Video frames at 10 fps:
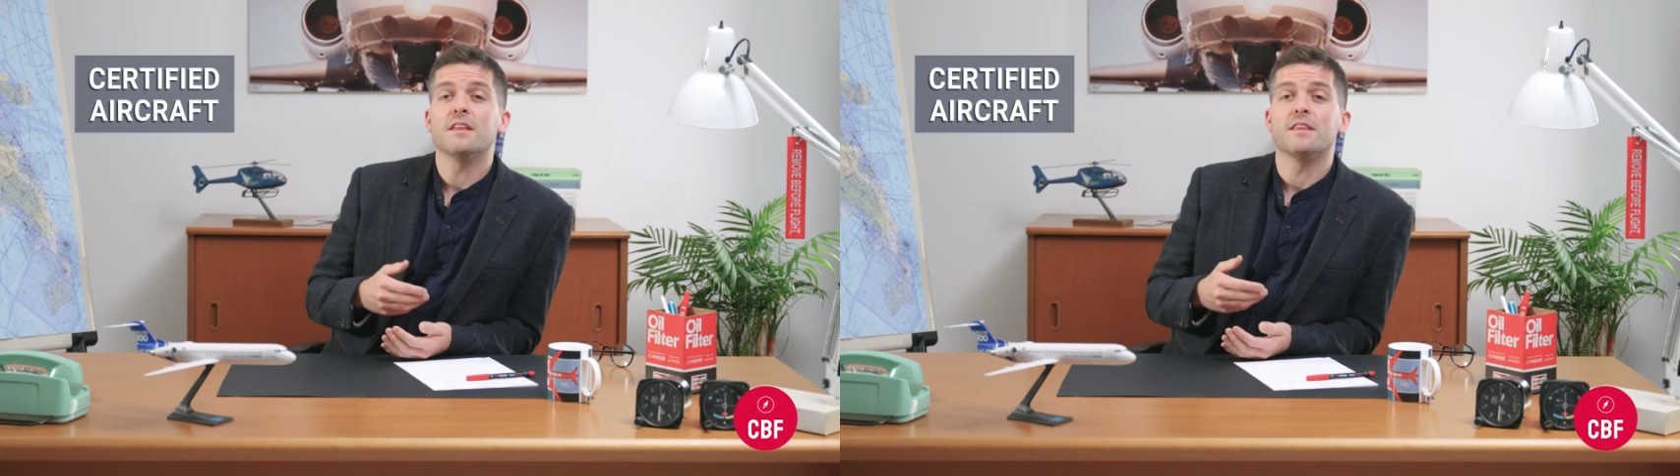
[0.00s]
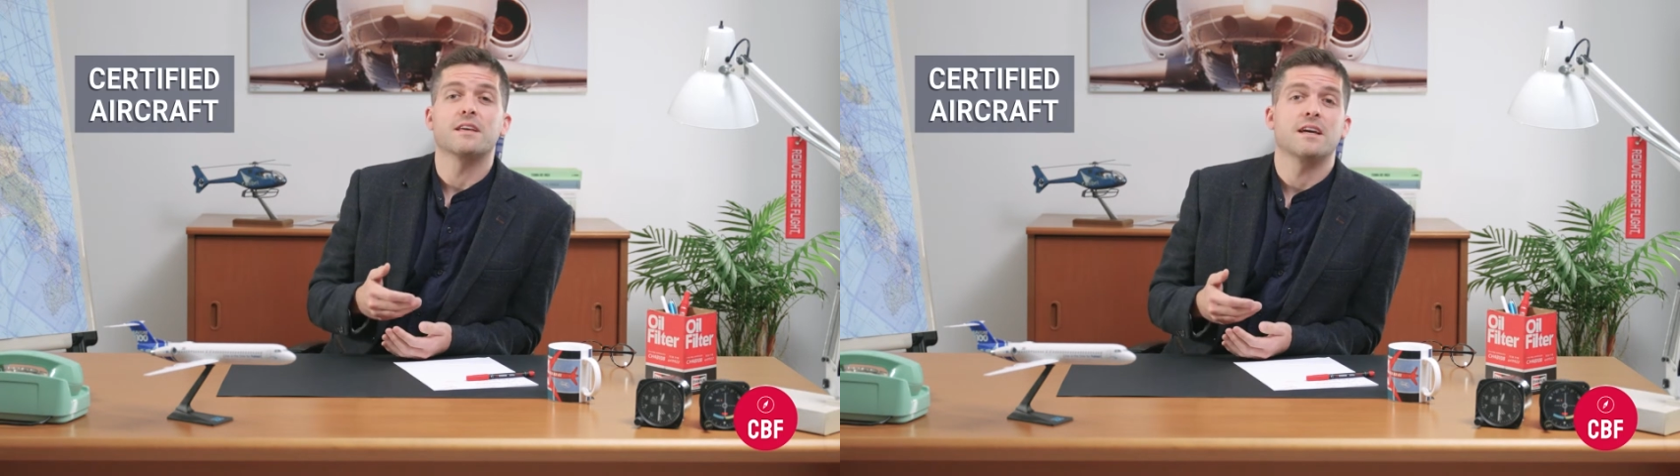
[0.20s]

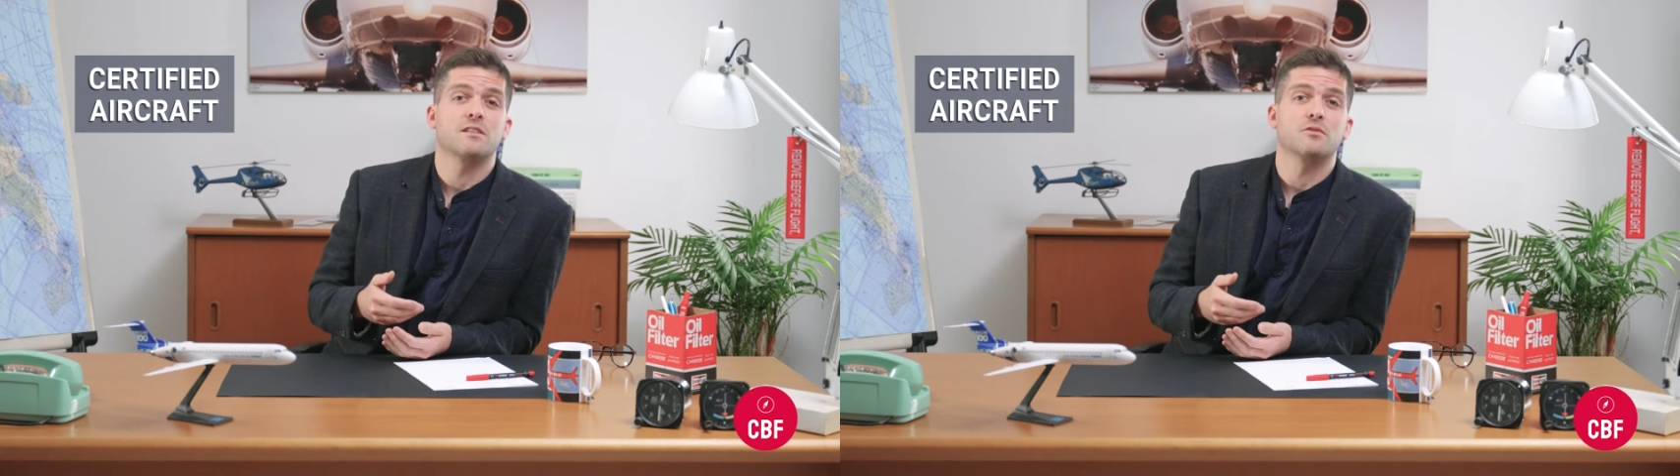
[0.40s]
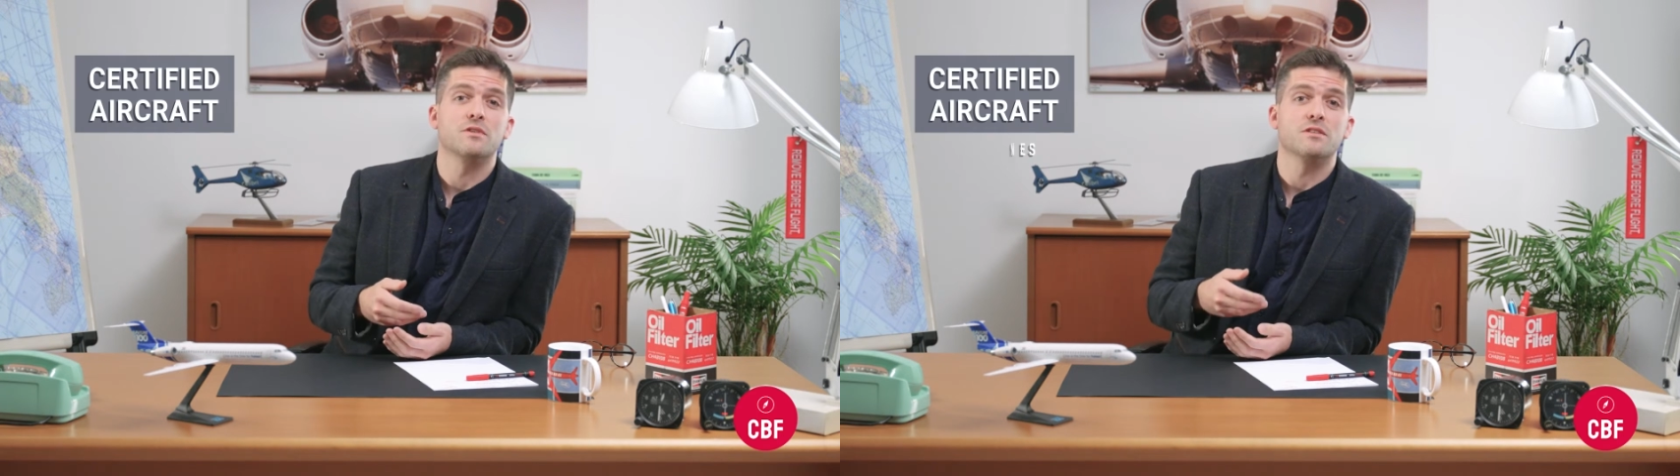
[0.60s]
the
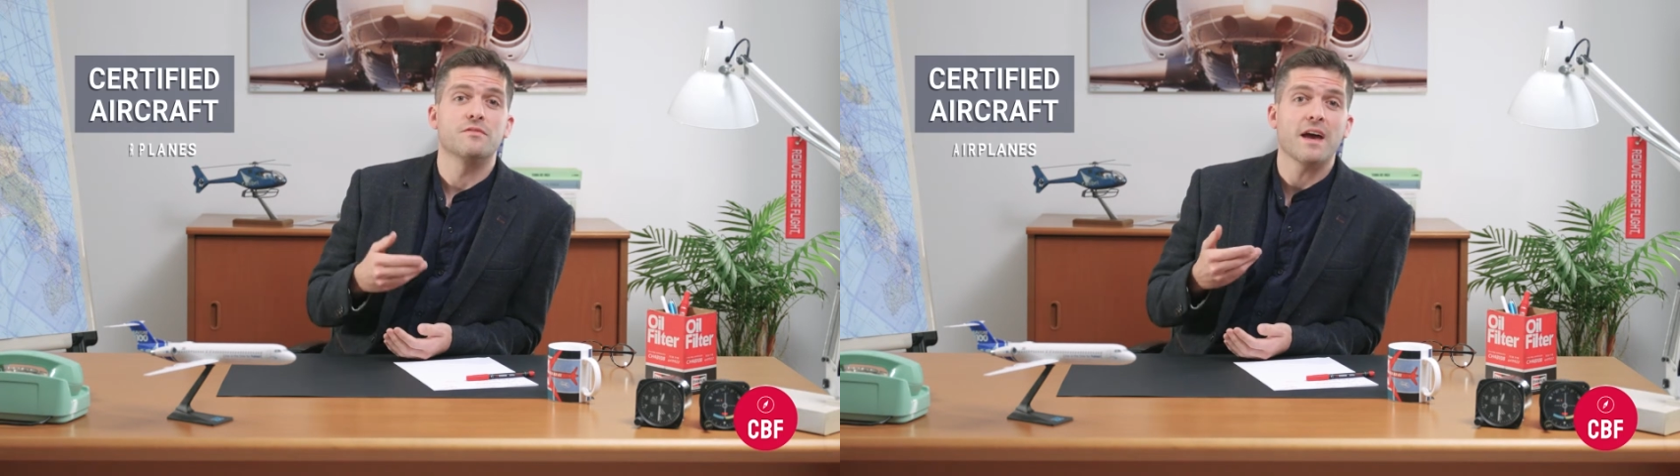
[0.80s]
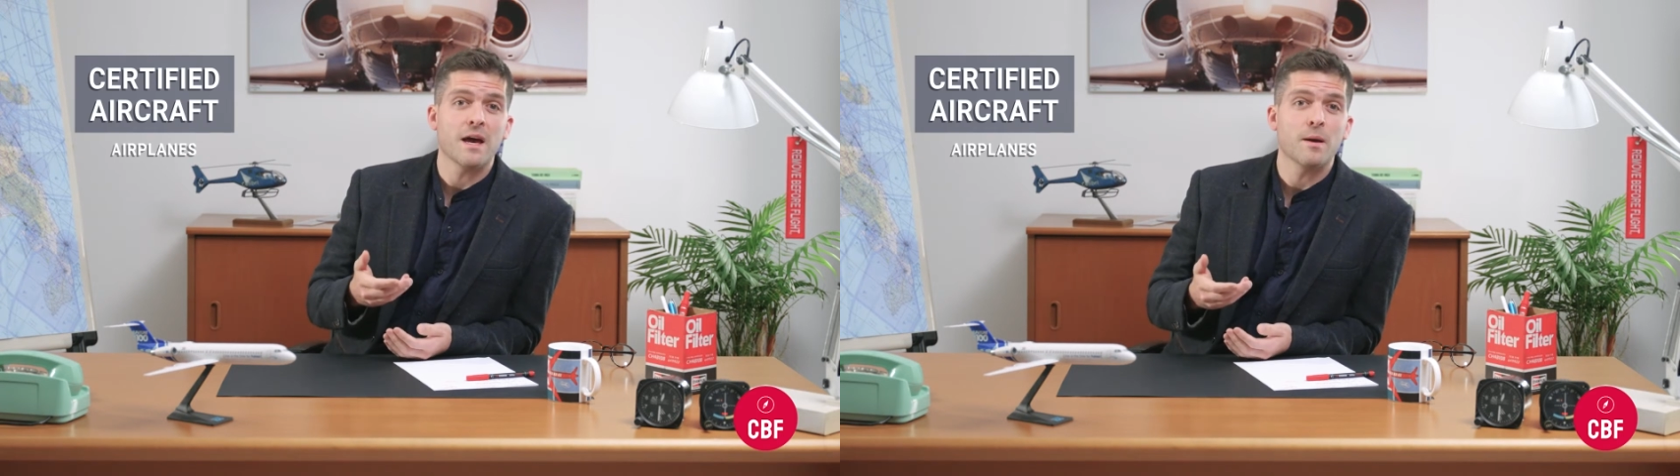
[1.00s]
categories
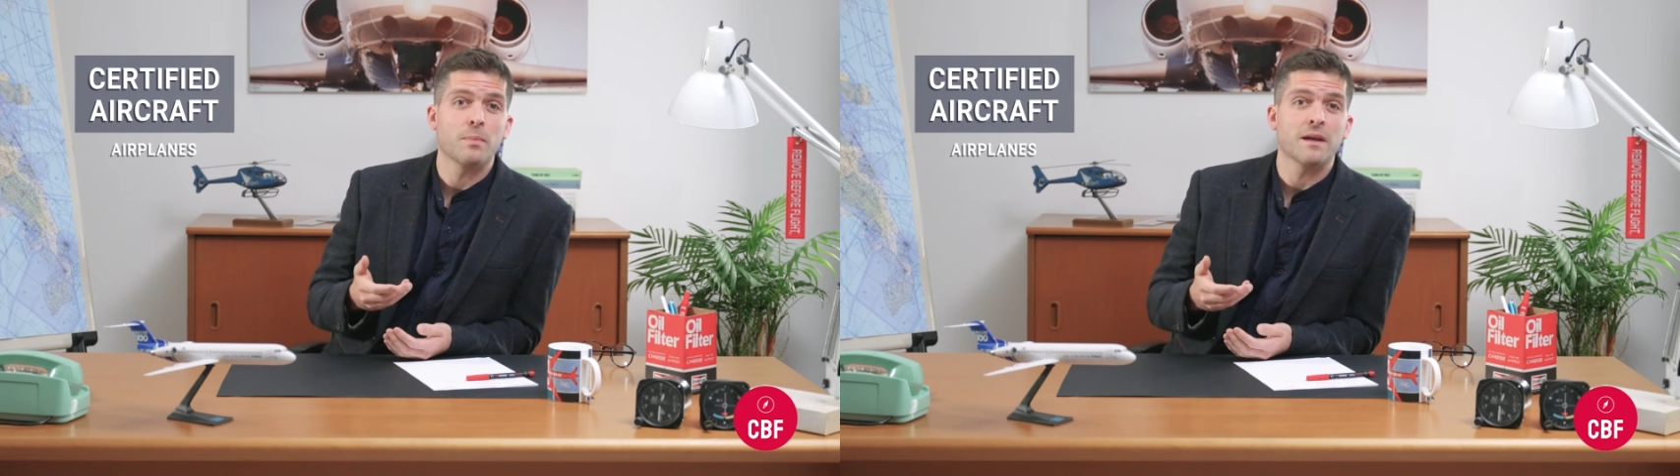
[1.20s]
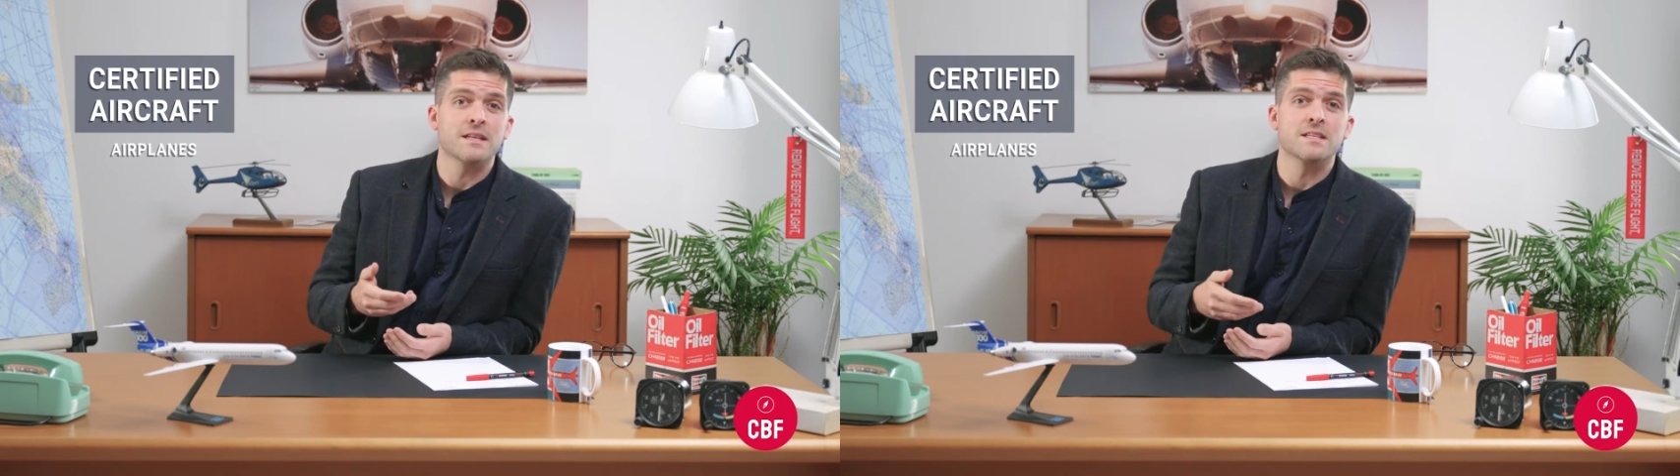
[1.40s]
of
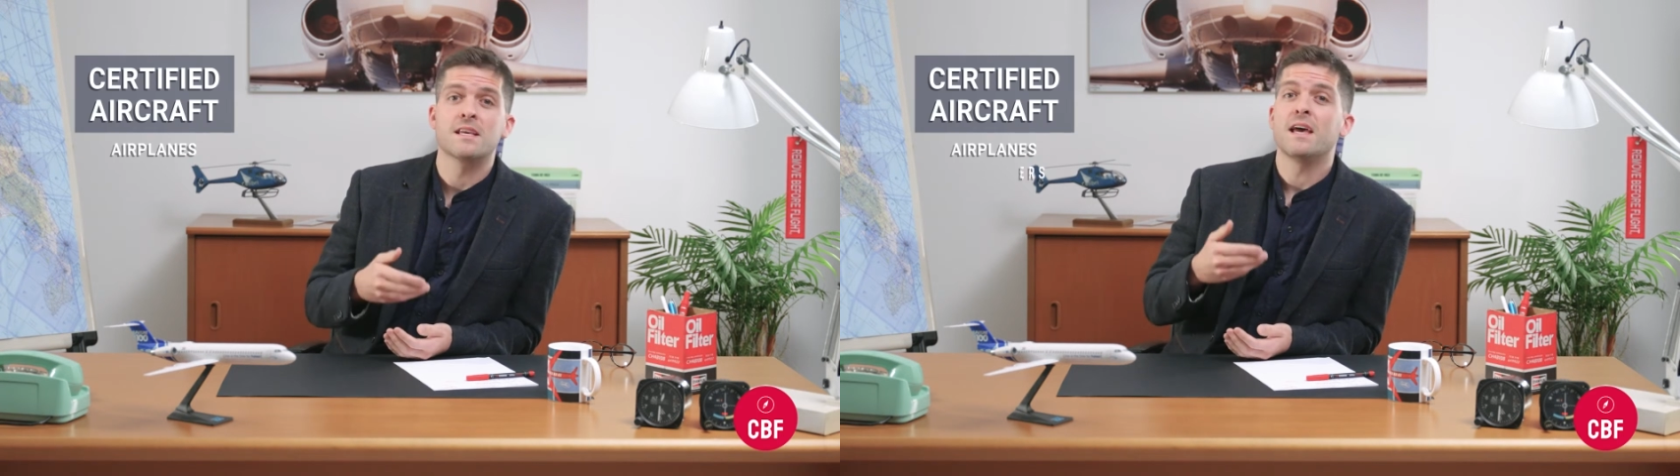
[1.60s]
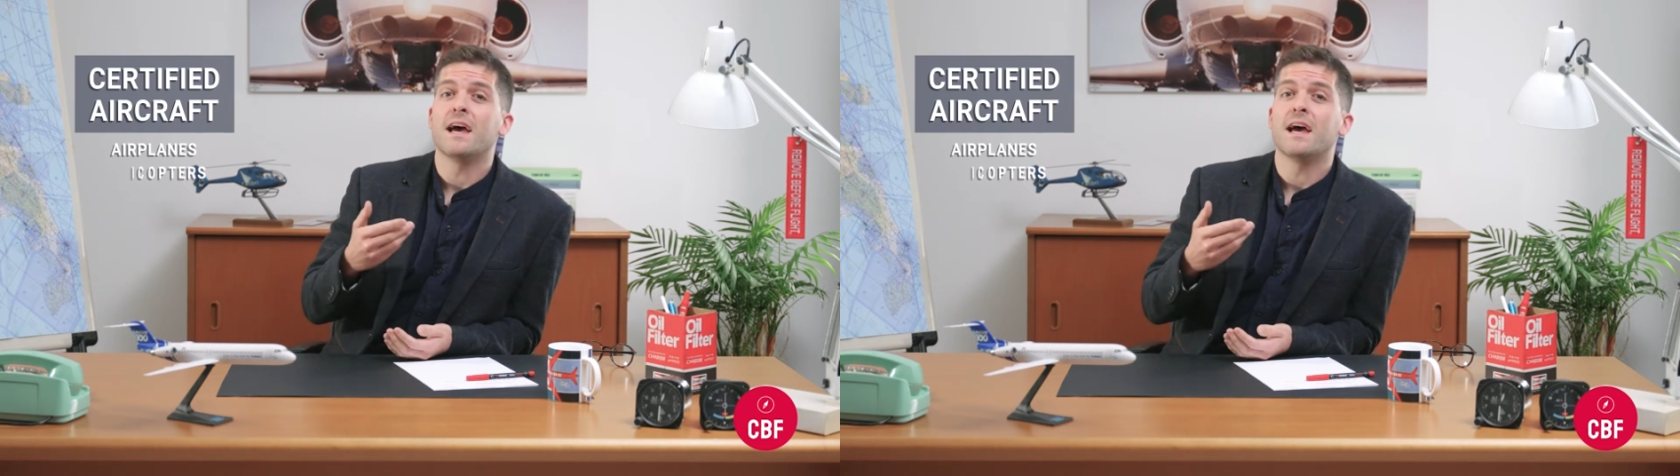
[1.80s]
airplanes,